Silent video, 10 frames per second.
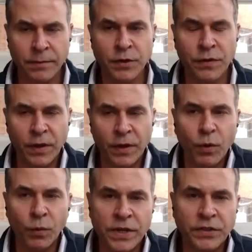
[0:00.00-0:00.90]
And do you think
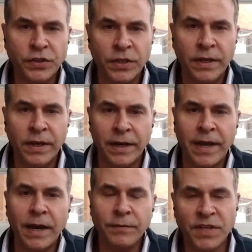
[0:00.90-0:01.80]
we'll reach a
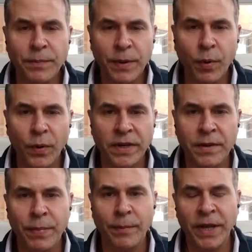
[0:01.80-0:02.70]
kind of tipping point
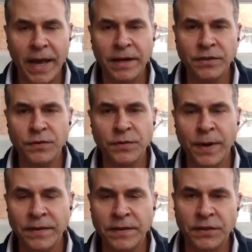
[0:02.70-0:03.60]
in public attitudes
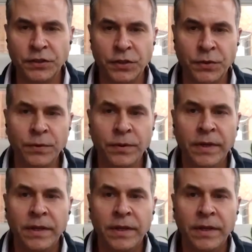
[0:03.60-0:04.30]
around this issue